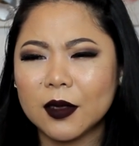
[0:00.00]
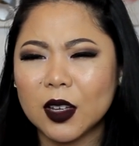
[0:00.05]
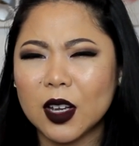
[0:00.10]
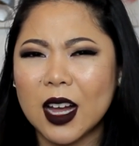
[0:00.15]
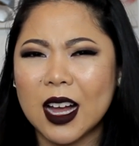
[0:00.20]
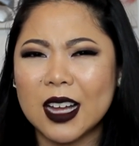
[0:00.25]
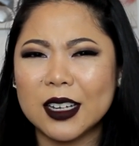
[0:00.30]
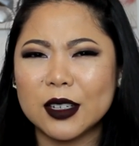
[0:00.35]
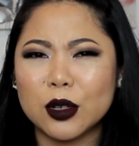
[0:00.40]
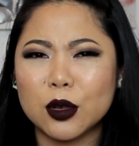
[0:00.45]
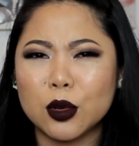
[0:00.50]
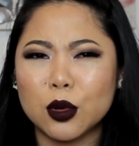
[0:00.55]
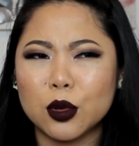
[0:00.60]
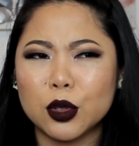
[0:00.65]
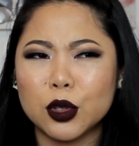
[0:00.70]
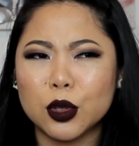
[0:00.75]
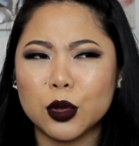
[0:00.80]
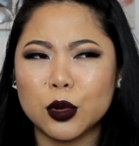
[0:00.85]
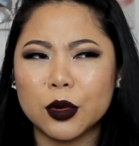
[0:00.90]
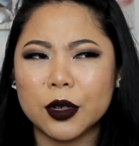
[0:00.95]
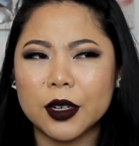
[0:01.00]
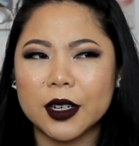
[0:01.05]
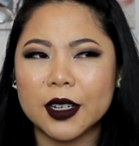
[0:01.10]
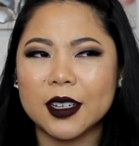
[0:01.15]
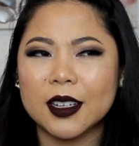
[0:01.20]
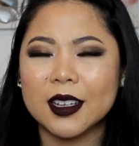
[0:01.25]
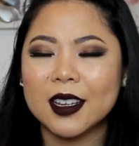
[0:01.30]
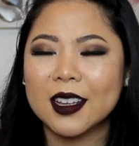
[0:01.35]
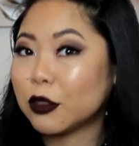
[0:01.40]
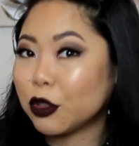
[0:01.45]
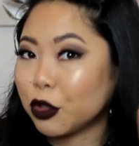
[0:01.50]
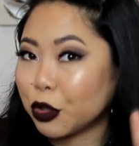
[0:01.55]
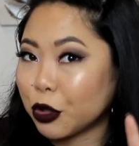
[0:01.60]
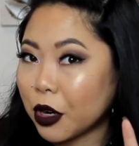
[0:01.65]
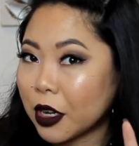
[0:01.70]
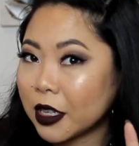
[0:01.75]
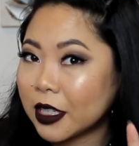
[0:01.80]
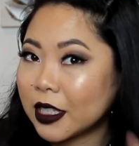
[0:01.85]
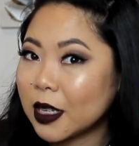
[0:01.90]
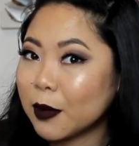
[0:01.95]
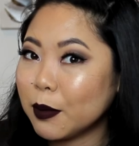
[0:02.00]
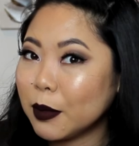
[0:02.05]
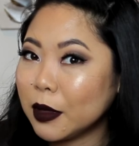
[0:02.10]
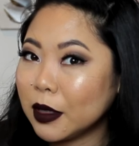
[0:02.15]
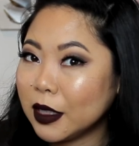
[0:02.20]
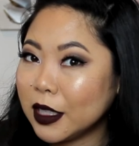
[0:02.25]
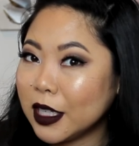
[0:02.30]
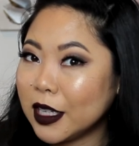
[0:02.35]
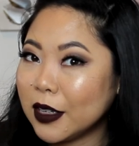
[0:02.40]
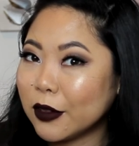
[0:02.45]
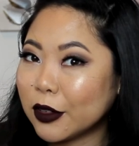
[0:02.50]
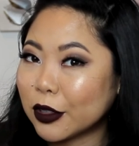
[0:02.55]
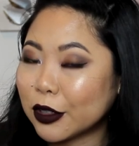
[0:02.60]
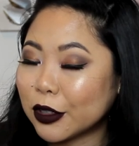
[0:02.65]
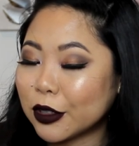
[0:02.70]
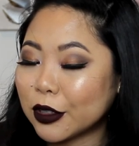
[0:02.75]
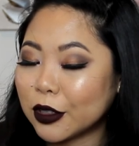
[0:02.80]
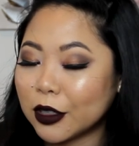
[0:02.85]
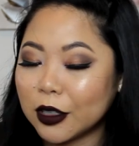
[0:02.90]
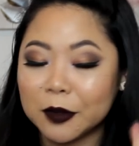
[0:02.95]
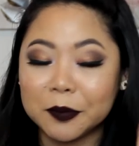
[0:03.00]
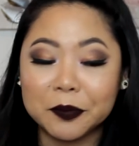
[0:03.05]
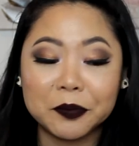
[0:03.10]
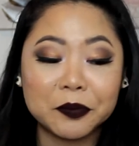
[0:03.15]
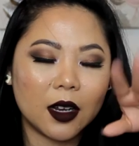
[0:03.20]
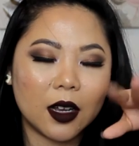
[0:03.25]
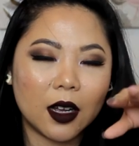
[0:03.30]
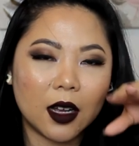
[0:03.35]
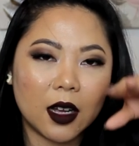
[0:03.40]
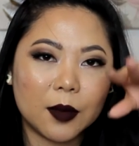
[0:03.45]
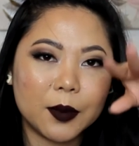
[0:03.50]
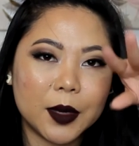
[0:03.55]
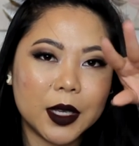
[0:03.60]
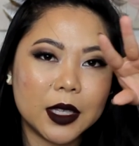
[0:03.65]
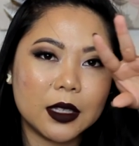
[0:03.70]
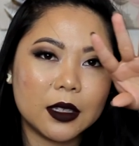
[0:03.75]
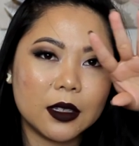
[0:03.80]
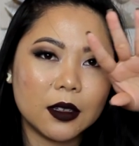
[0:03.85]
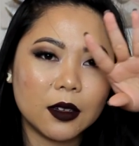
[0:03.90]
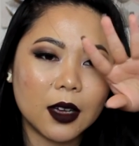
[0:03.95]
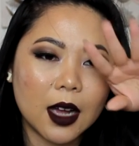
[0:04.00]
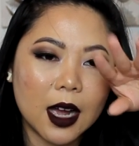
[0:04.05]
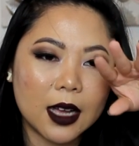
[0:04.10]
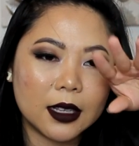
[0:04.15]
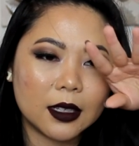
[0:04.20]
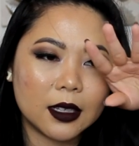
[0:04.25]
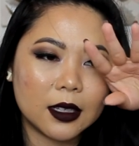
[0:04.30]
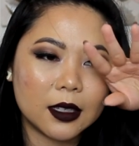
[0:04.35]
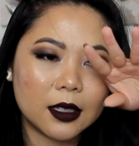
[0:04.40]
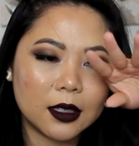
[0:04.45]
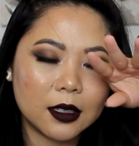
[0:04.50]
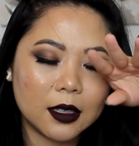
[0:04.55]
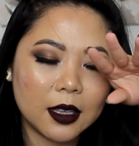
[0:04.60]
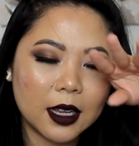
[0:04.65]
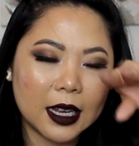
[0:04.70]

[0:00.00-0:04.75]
Contouring? Trust and believe, girl. Um, it still kinds of...